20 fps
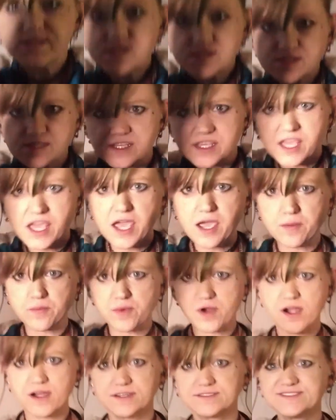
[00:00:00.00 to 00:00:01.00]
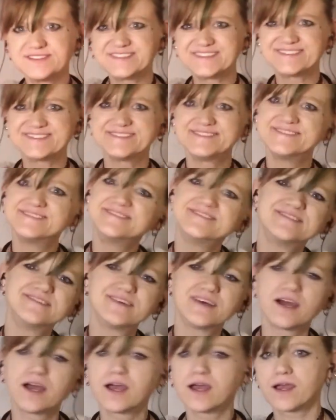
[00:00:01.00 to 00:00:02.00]
the camera.
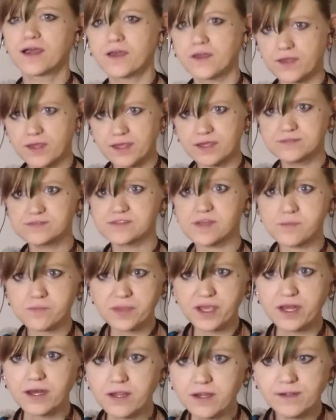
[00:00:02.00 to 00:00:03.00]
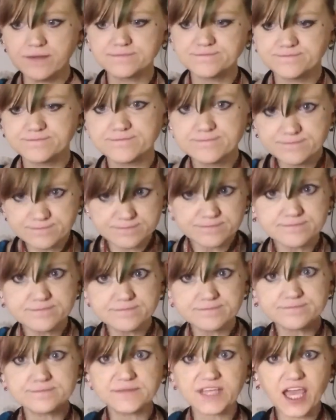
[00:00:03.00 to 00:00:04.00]
Okay, that better?
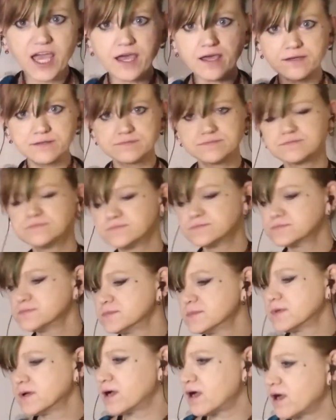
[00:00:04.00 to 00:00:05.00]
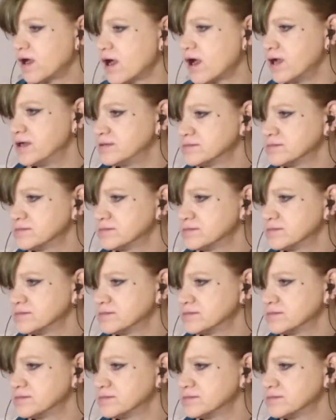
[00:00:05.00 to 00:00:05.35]
Yeah? Alright.